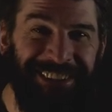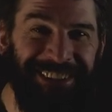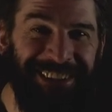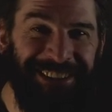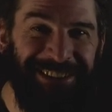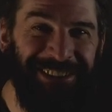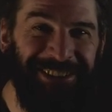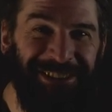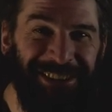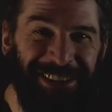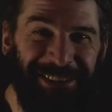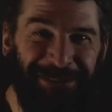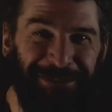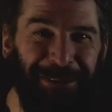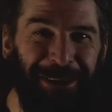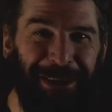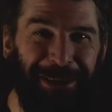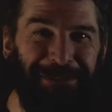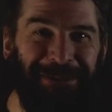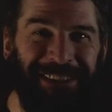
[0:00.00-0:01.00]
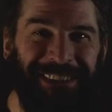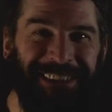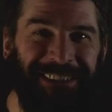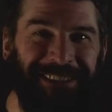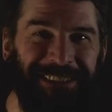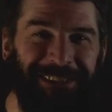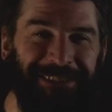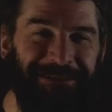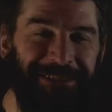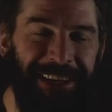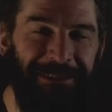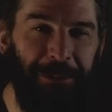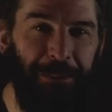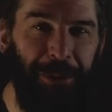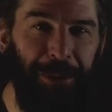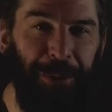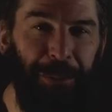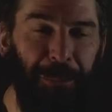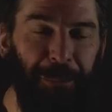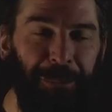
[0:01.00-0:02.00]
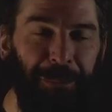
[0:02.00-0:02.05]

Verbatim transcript: So just run upstairs and have a poop.